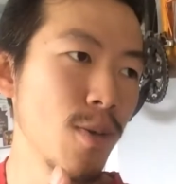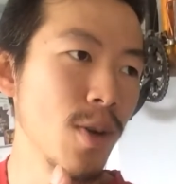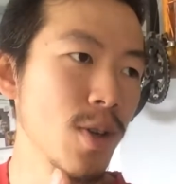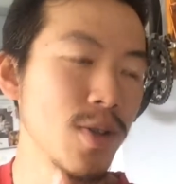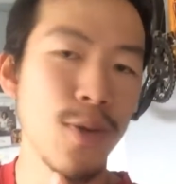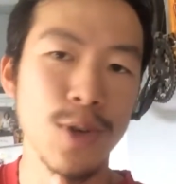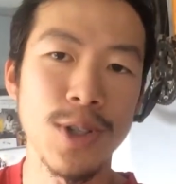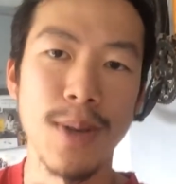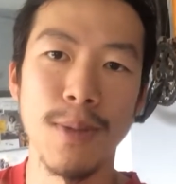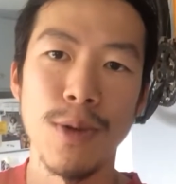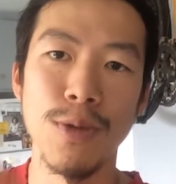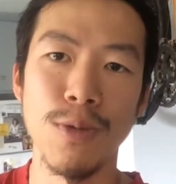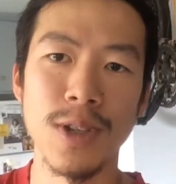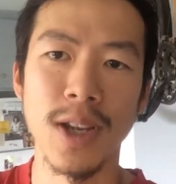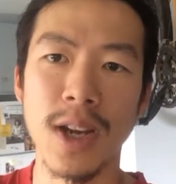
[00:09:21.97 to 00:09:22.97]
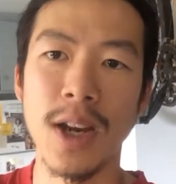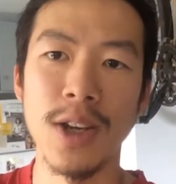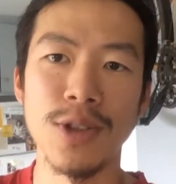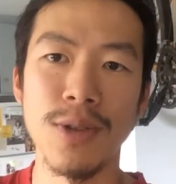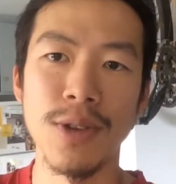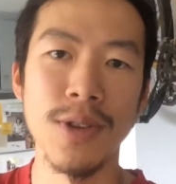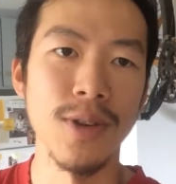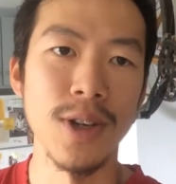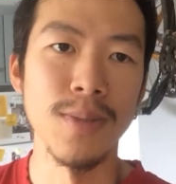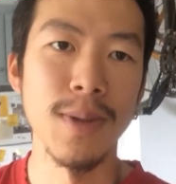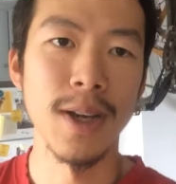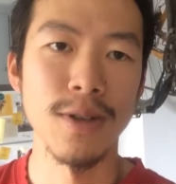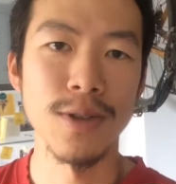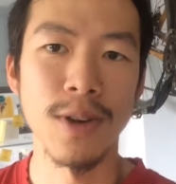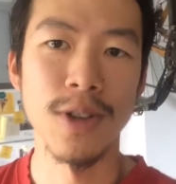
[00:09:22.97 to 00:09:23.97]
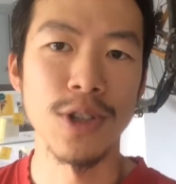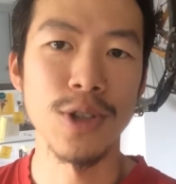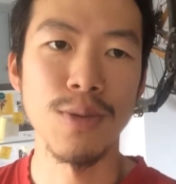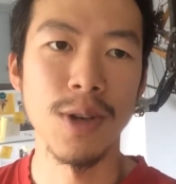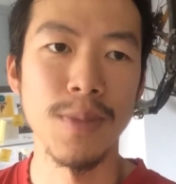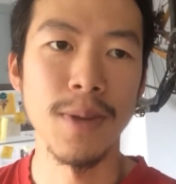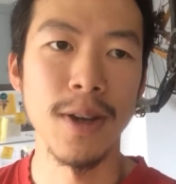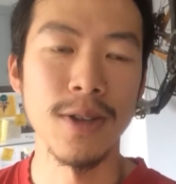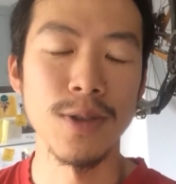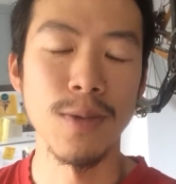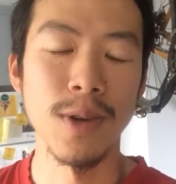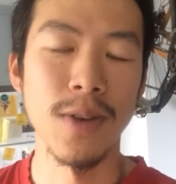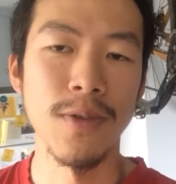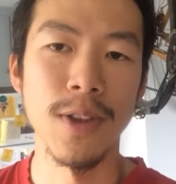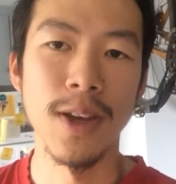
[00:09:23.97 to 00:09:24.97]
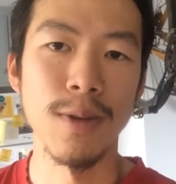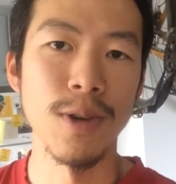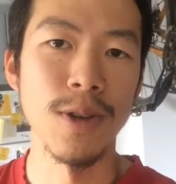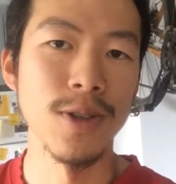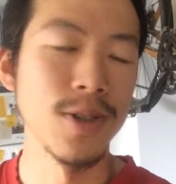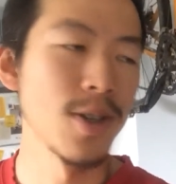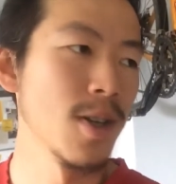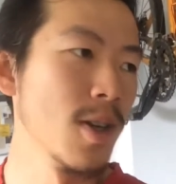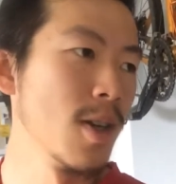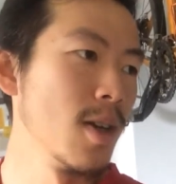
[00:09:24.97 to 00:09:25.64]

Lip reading: was for someone who was like 130 pounds or 120 pounds or whatever that was.